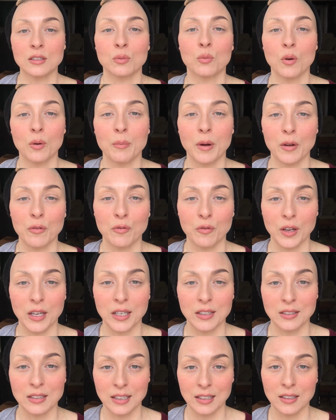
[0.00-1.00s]
what my
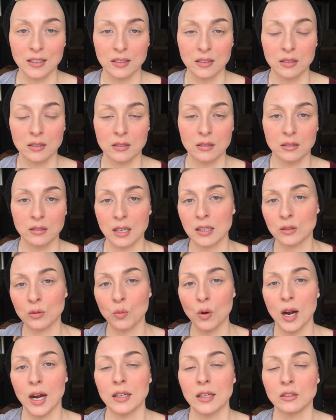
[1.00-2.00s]
face is. That's
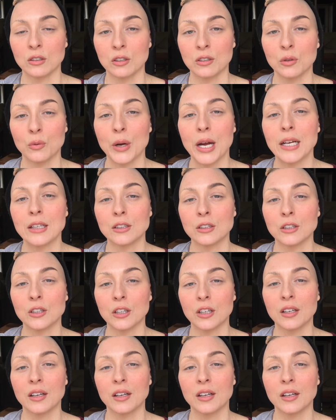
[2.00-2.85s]
why I look the way I look,